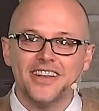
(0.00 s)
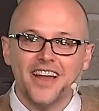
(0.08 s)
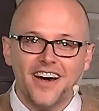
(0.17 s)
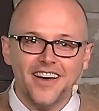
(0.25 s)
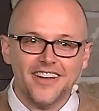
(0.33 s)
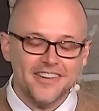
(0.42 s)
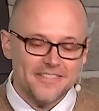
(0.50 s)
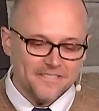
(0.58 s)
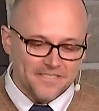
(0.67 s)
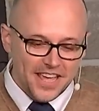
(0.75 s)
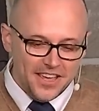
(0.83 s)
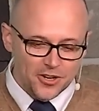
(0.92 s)
not
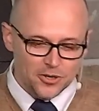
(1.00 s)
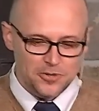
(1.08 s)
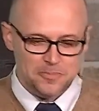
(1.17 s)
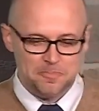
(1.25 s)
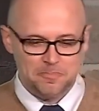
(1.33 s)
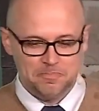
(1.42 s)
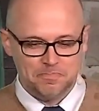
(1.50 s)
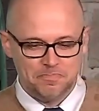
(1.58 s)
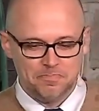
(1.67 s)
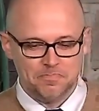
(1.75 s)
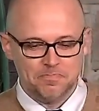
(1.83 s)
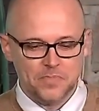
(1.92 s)
fail,
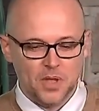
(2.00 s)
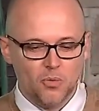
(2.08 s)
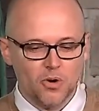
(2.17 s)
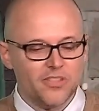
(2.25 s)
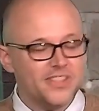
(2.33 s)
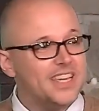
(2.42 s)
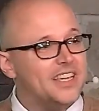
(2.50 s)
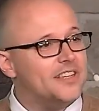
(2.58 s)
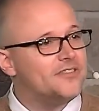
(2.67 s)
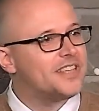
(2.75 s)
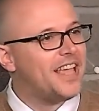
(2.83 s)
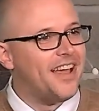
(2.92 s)
where
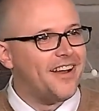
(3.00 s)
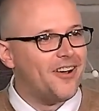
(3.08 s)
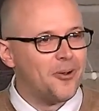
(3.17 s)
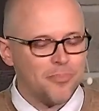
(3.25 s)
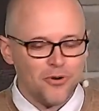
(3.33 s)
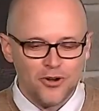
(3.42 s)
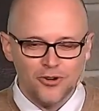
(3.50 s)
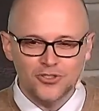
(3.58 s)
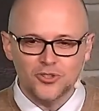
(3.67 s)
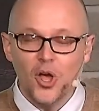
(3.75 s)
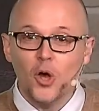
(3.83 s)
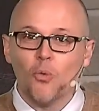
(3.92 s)
thieves cannot
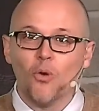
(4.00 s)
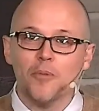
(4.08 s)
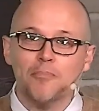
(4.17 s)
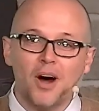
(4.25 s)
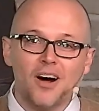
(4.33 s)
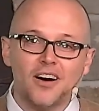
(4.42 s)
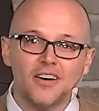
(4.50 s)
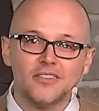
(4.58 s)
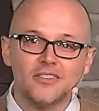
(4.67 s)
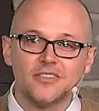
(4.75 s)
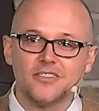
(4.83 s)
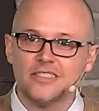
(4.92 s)
approach, where
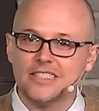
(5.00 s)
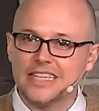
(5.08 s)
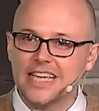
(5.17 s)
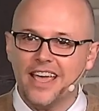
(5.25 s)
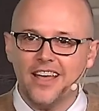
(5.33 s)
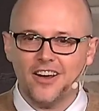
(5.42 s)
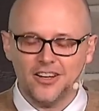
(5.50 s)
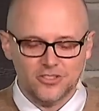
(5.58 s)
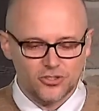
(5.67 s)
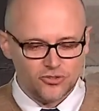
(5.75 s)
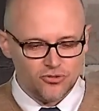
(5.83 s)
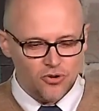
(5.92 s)
moths cannot
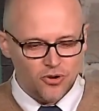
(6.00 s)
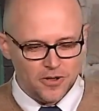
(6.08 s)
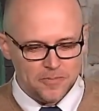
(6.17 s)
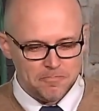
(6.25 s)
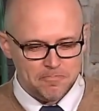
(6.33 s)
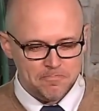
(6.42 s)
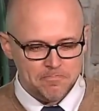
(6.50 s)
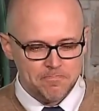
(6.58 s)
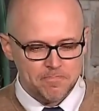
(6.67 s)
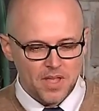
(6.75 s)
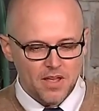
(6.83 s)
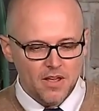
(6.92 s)
destroy.
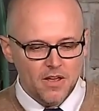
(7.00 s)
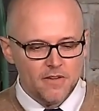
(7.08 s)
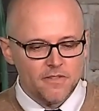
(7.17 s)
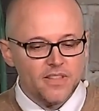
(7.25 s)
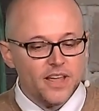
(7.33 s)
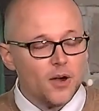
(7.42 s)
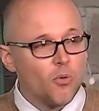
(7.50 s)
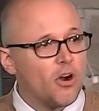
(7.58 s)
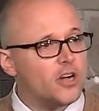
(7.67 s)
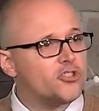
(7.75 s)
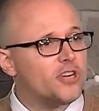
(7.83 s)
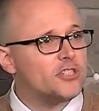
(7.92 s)
For there where
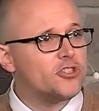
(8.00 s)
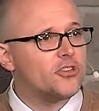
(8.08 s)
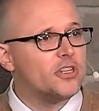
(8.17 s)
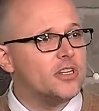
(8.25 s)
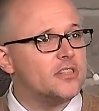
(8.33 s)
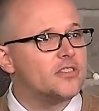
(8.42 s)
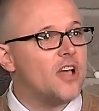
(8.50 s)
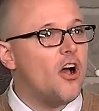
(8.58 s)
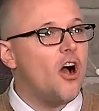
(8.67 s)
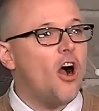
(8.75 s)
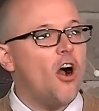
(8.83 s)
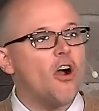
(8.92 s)
our treasure is,
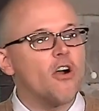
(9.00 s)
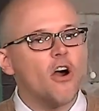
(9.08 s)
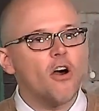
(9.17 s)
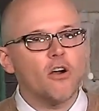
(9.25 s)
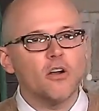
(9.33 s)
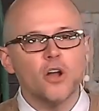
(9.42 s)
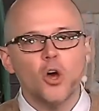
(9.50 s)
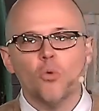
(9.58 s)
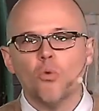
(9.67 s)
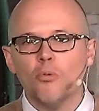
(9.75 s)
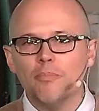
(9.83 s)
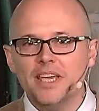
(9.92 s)
our heart
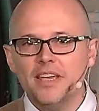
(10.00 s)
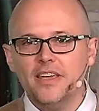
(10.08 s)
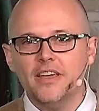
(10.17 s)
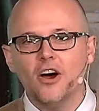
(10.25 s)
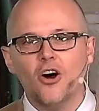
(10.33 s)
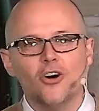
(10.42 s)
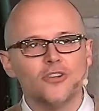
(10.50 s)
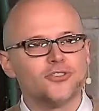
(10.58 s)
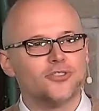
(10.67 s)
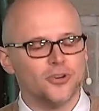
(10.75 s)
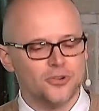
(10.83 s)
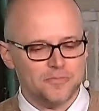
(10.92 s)
will be also.